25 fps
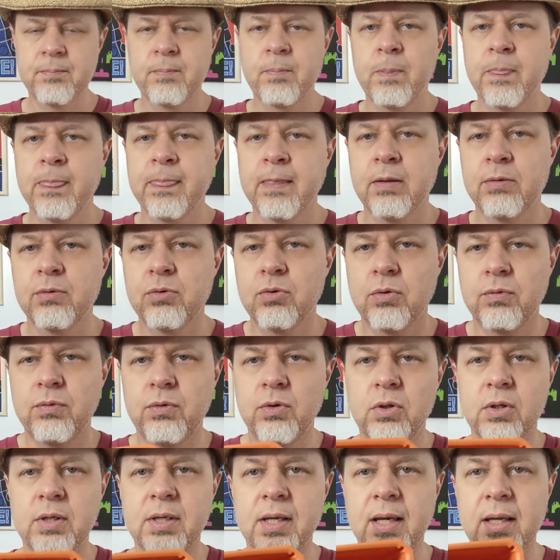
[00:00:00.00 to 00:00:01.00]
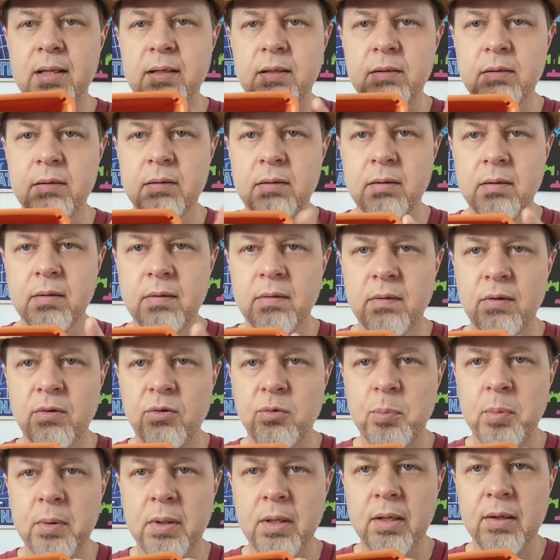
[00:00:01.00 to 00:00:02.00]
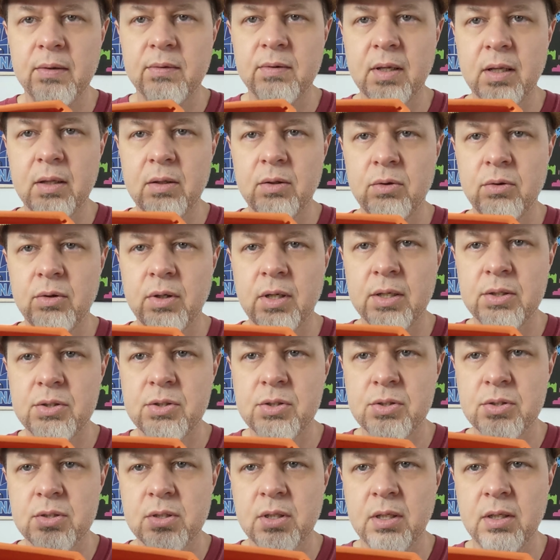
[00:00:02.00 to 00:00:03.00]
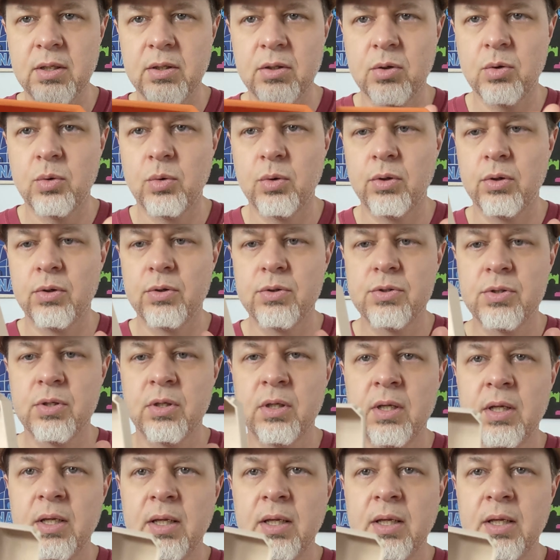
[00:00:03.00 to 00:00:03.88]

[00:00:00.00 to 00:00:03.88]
so if you look at this bin, it's got little notches in the corners.